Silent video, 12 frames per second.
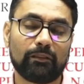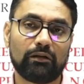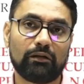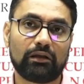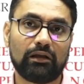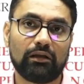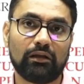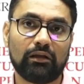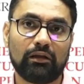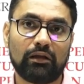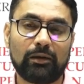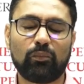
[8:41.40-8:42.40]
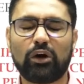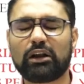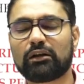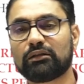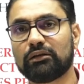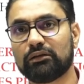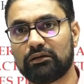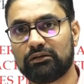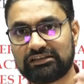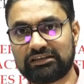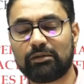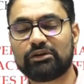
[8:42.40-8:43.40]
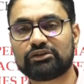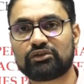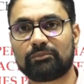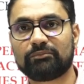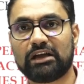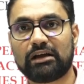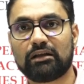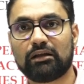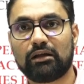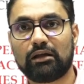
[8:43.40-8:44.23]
okay, and what are the disadvantages of that.